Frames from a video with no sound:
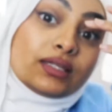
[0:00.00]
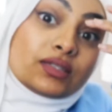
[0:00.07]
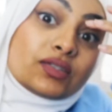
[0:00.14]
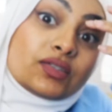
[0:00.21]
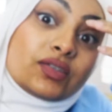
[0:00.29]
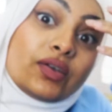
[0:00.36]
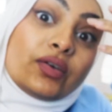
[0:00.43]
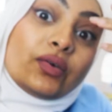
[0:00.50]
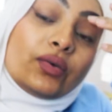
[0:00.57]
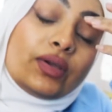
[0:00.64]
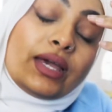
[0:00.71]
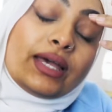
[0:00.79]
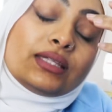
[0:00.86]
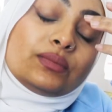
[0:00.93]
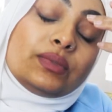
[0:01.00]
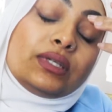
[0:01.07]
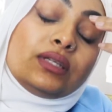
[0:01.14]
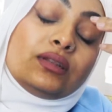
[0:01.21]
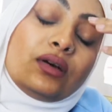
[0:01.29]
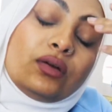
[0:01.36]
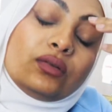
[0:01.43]
so it has
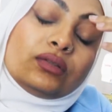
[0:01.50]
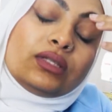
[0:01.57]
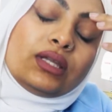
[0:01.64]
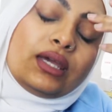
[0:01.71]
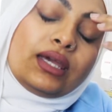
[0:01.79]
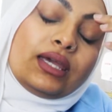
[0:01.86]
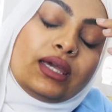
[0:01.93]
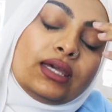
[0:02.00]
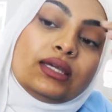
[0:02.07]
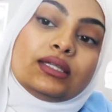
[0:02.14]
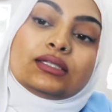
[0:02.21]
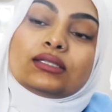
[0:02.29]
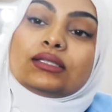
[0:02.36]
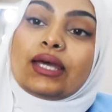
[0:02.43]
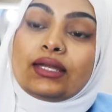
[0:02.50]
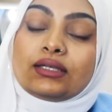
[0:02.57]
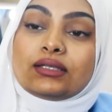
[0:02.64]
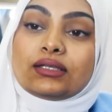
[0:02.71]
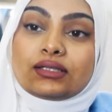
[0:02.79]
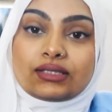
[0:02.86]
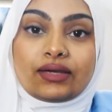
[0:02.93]
been the whole day. It is 10
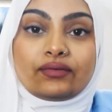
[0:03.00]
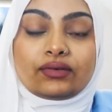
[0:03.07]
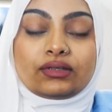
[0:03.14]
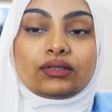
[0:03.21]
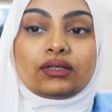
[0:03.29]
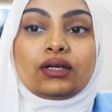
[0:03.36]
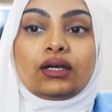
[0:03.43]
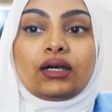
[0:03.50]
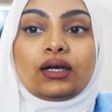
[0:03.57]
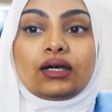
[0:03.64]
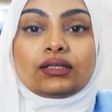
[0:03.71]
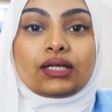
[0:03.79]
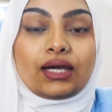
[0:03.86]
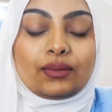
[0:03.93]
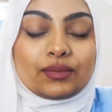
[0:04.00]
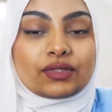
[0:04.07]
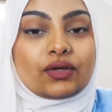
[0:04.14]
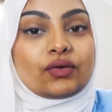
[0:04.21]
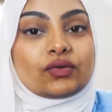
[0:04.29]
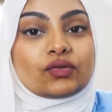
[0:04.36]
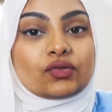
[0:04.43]
to 7. Time is
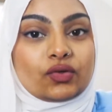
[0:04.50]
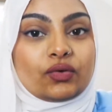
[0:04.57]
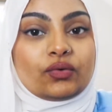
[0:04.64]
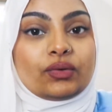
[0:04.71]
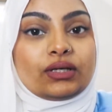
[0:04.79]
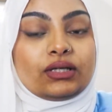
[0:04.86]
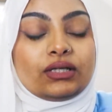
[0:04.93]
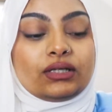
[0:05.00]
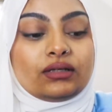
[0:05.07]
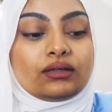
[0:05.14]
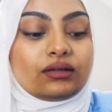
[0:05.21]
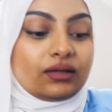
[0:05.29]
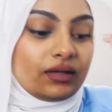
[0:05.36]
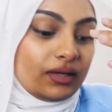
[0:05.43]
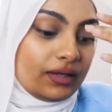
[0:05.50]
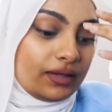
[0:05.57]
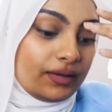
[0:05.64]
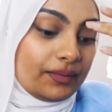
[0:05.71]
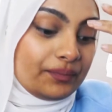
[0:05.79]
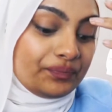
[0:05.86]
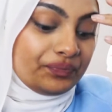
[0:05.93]
going so quickly,
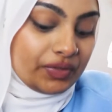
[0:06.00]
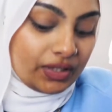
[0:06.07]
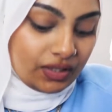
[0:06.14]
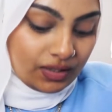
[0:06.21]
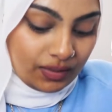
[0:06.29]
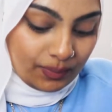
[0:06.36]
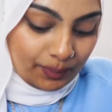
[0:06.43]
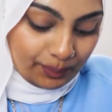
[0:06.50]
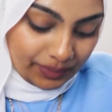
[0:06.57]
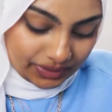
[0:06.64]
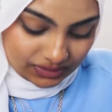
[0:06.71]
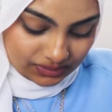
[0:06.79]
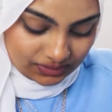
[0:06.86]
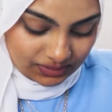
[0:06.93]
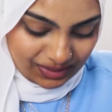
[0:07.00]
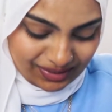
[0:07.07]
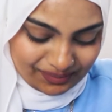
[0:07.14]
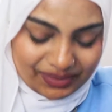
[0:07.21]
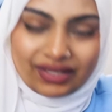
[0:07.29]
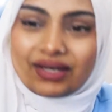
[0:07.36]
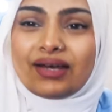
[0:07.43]
but
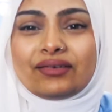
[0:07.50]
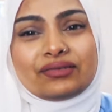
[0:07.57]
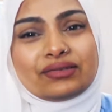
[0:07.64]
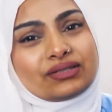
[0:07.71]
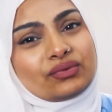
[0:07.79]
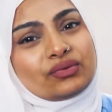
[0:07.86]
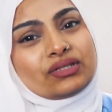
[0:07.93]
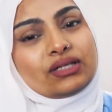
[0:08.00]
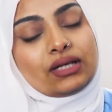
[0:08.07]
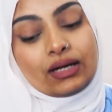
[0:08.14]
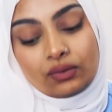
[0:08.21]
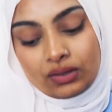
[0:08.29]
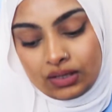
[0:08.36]
I'm getting kind of exhausted now.